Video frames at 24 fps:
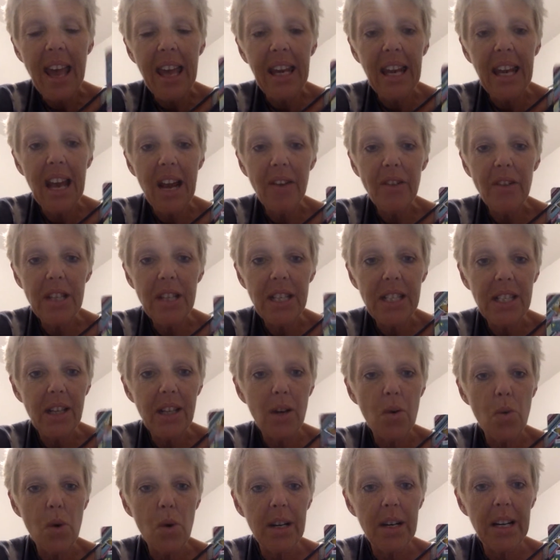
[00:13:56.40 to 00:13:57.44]
And everything's
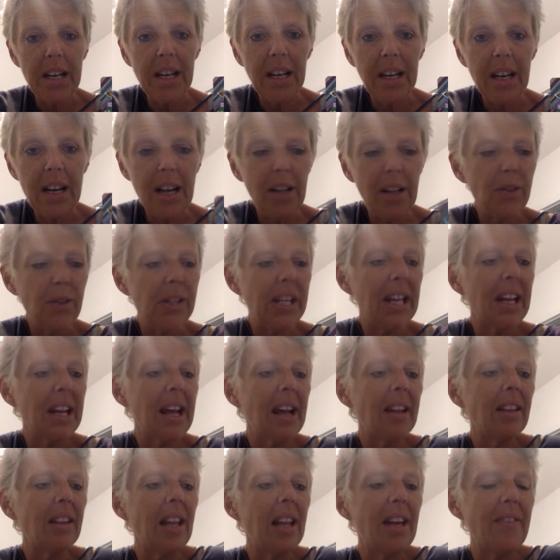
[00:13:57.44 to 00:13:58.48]
in coordinating colors. And
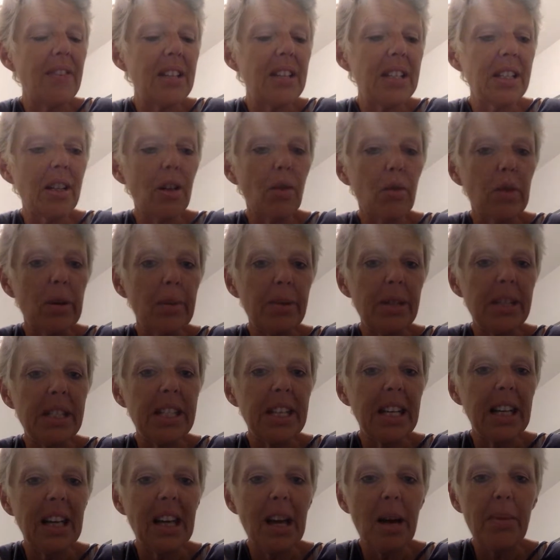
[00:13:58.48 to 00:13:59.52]
I love this little ribbon
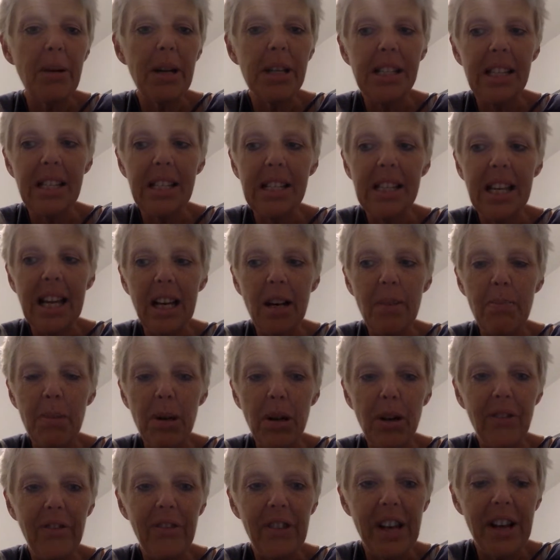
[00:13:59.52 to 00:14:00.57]
sticking up because it's like a
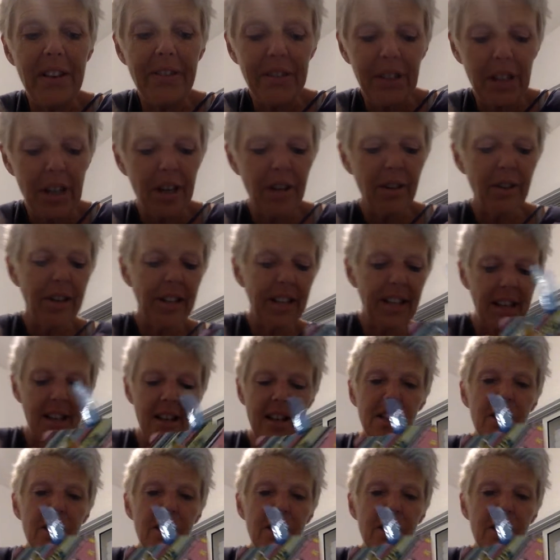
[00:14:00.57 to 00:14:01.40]
butterfly fluttering.